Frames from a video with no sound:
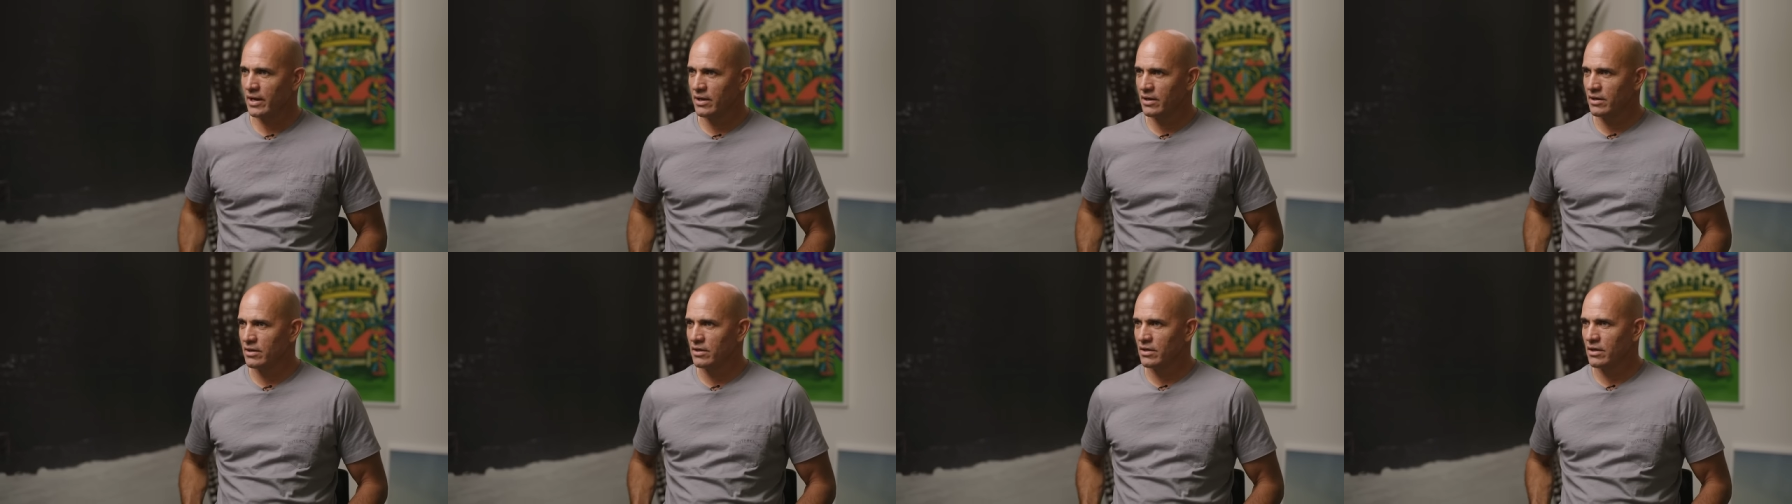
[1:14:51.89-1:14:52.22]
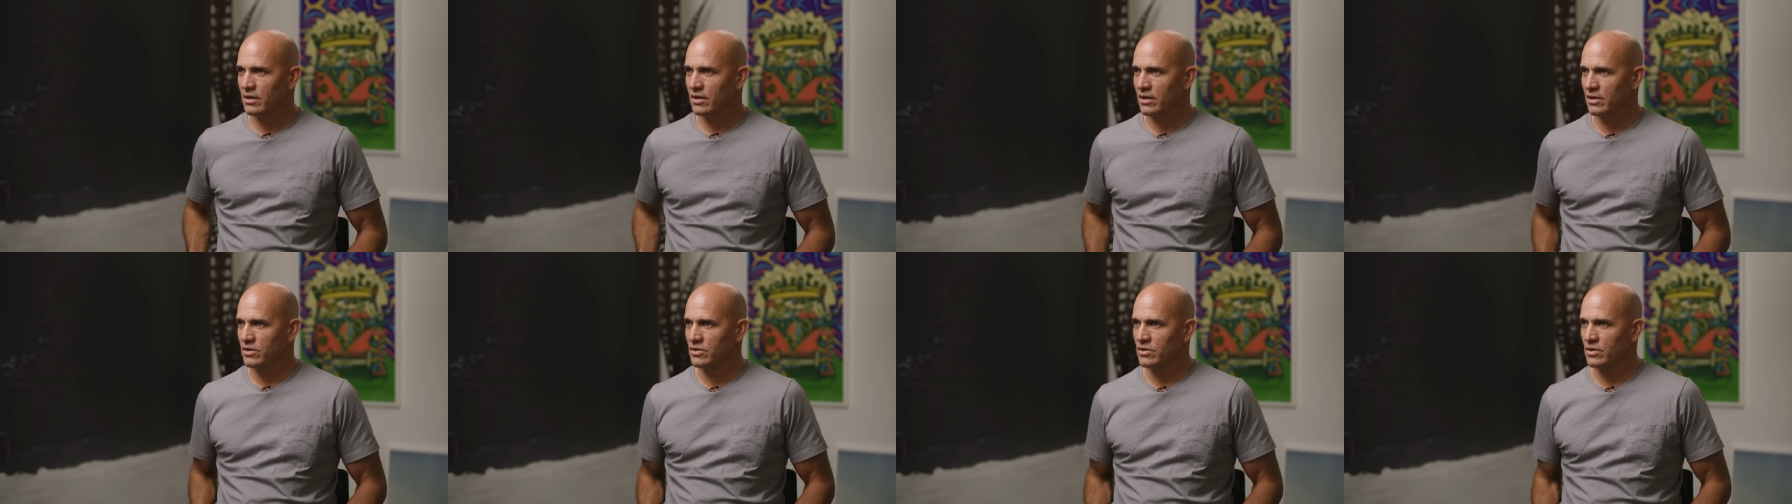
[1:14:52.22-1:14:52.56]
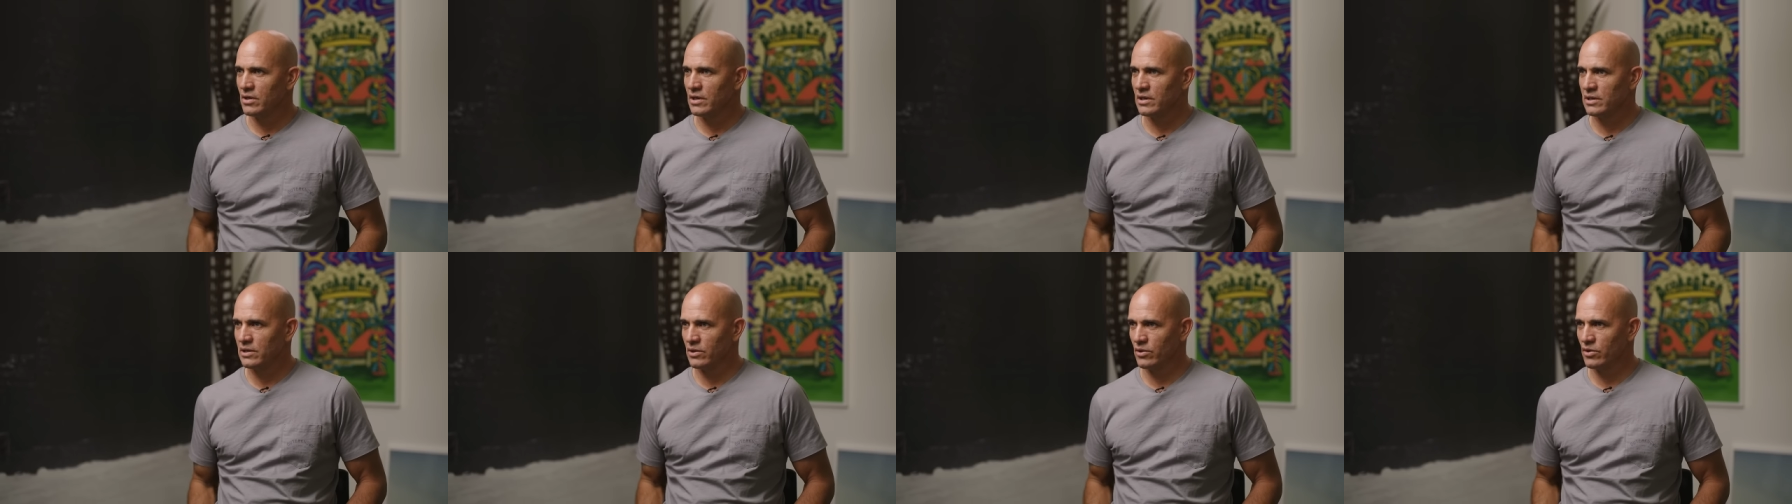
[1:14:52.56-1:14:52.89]
and and,
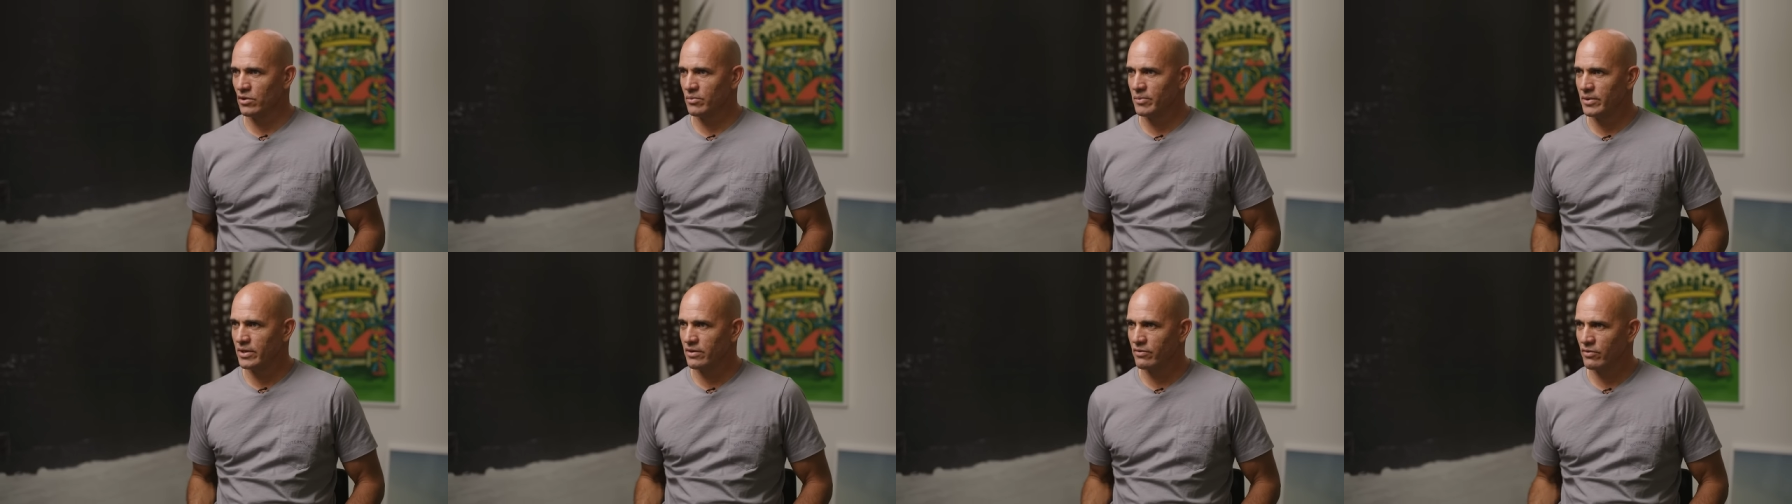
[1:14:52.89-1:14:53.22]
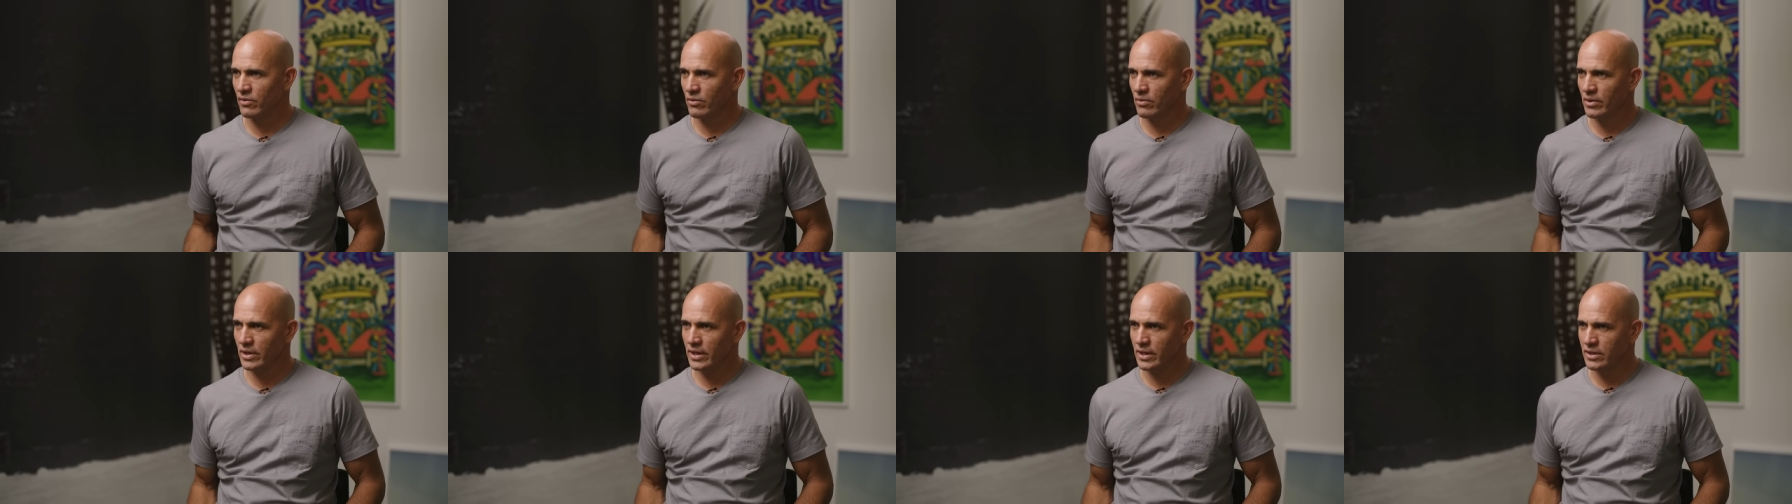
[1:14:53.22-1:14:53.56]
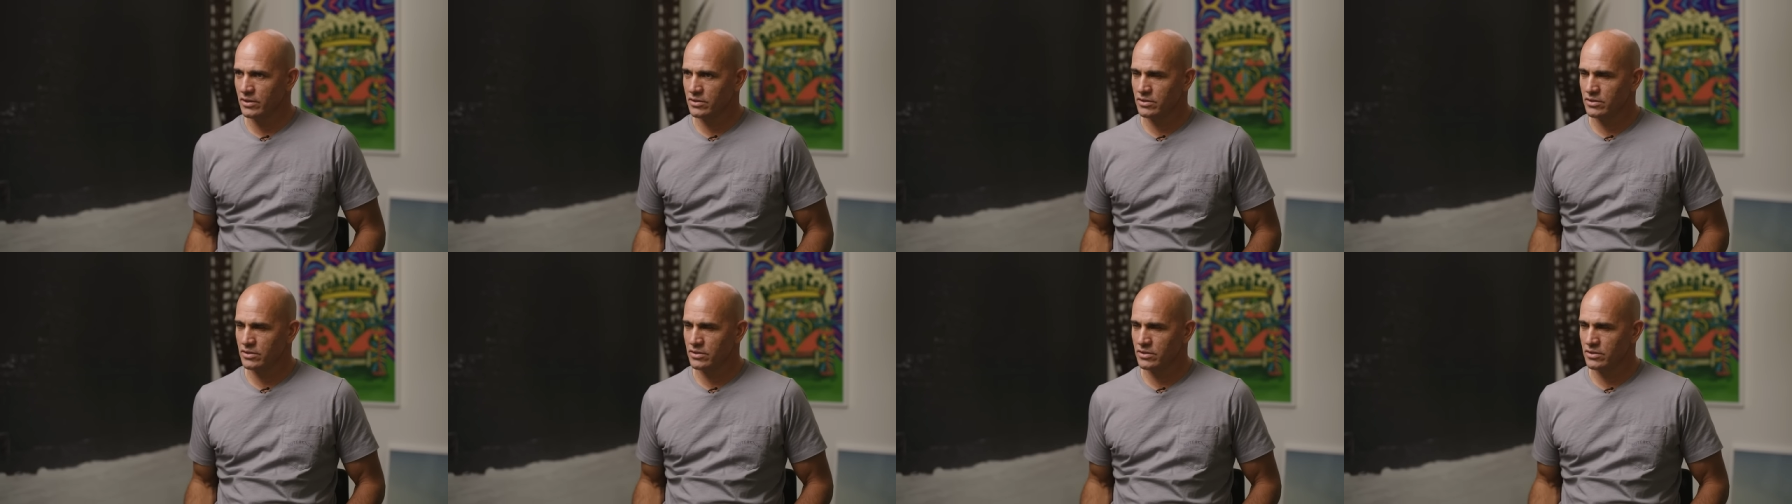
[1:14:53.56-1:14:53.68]
and learn them a different way.